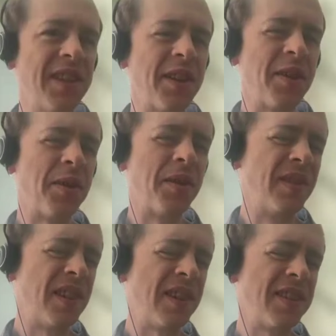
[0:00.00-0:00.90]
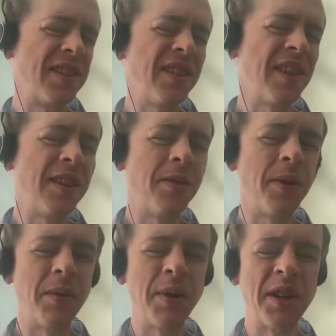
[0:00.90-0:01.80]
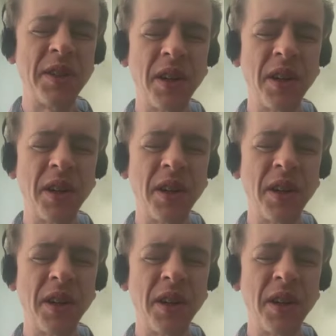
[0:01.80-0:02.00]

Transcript: Heather. Thanks, and thank you very much.